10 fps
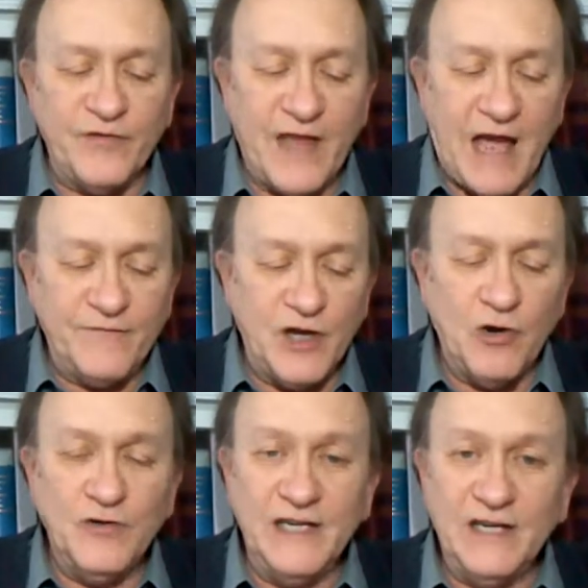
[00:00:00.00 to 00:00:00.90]
and they have
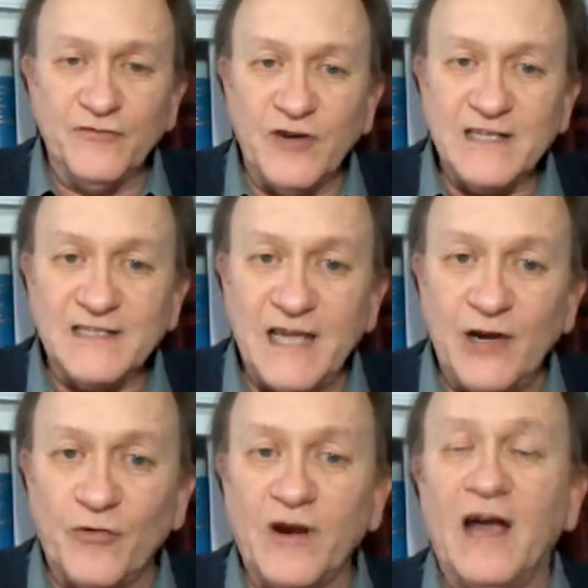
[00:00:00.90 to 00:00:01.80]
no need of rest day
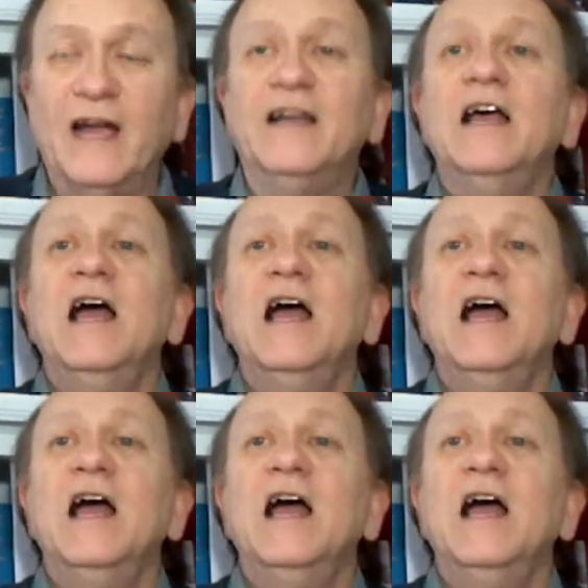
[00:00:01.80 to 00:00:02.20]
or night."